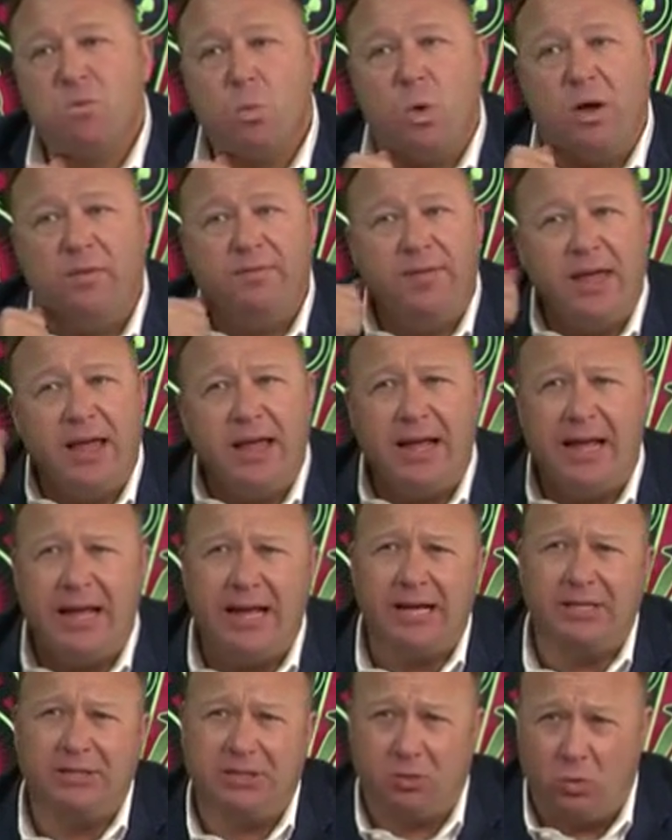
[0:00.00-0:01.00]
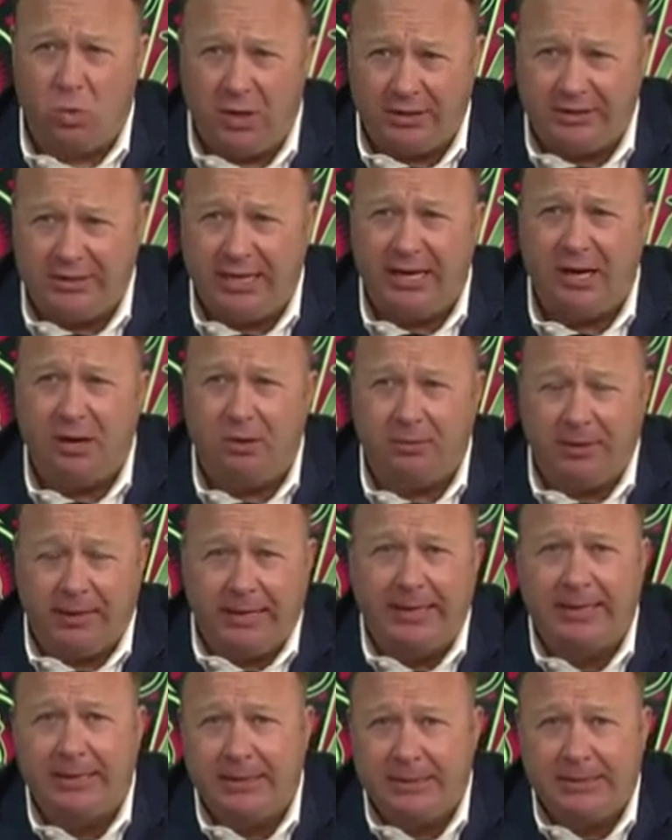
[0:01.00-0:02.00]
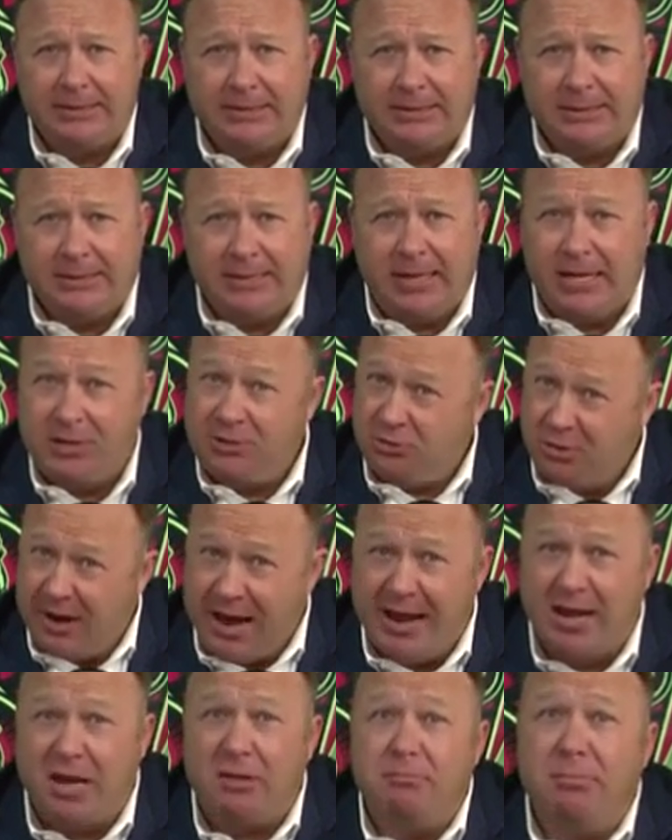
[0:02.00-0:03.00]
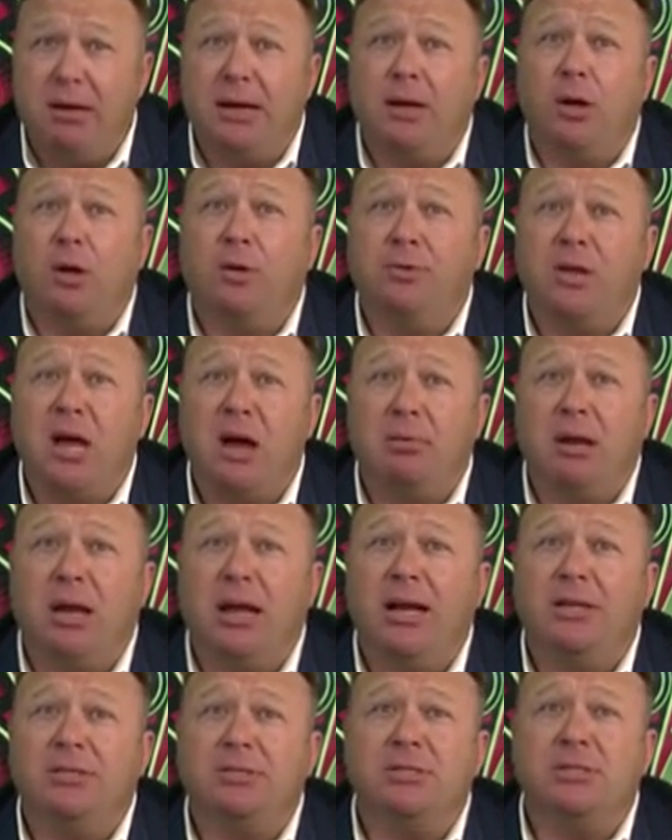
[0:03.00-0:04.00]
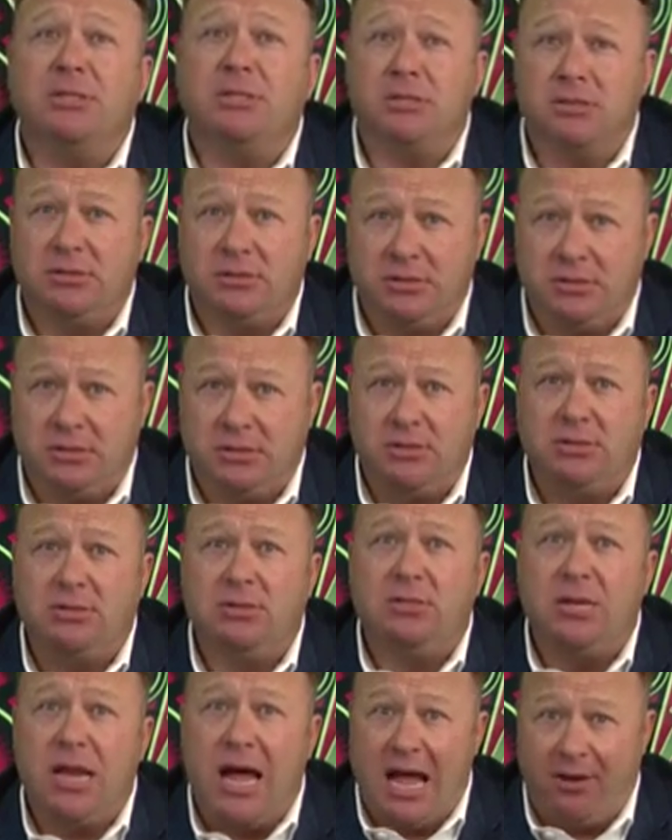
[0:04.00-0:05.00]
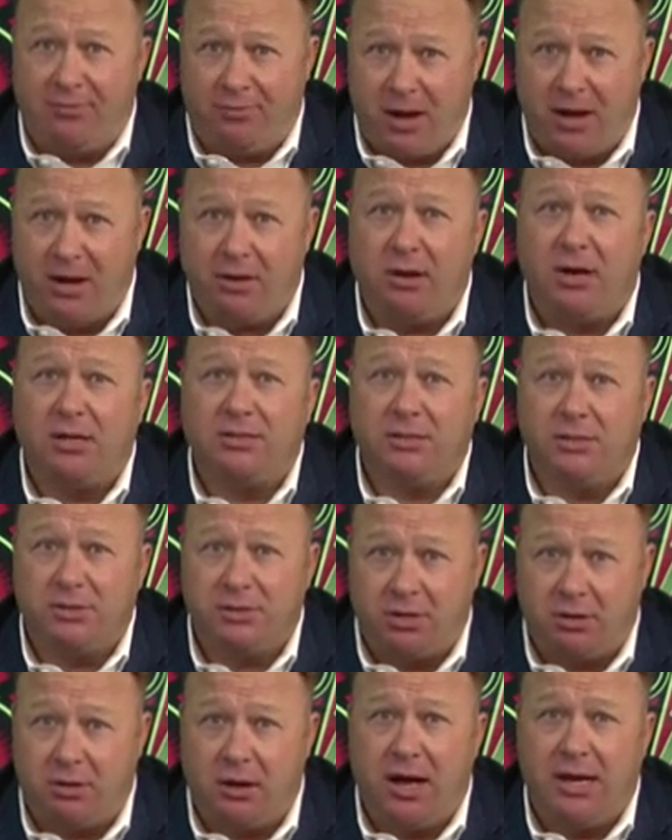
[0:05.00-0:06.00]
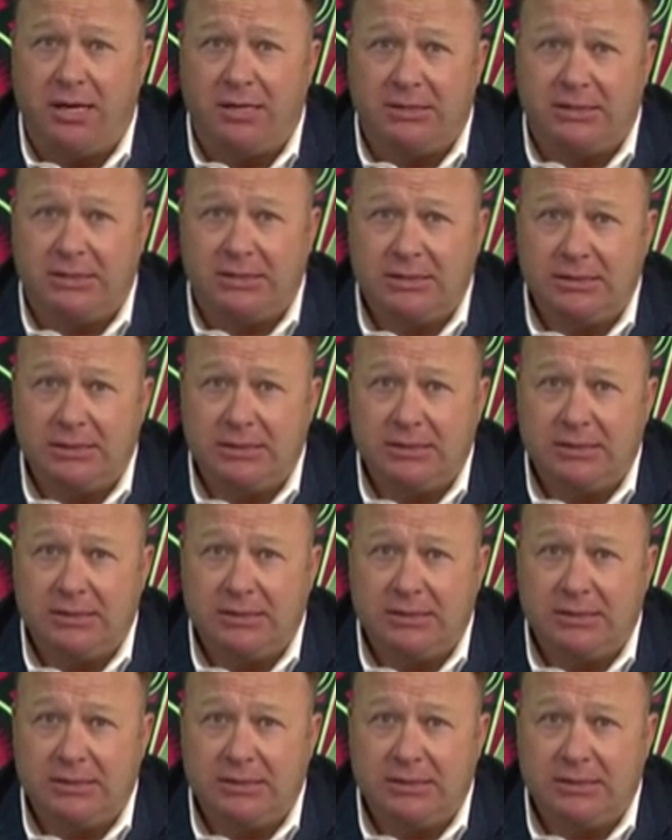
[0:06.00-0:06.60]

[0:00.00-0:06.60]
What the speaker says: One thing is, and one thing only. That's dragging a big old double-edged knife right across those carotids.